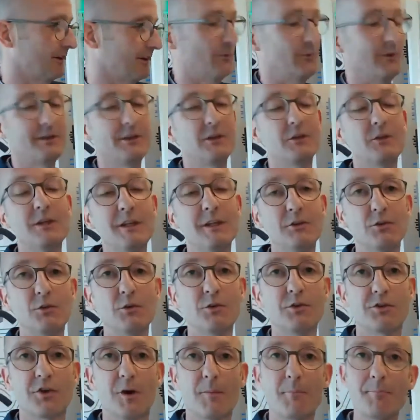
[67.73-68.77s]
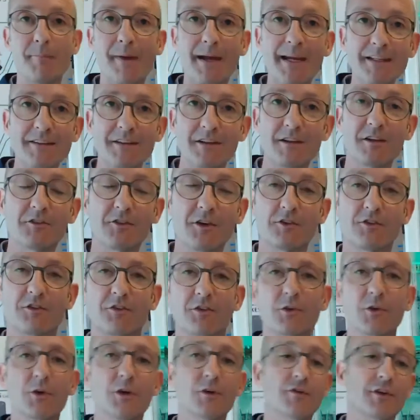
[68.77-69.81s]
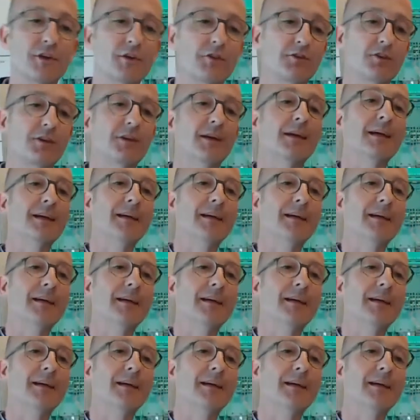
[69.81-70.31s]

And when you need to do some maintenance and service,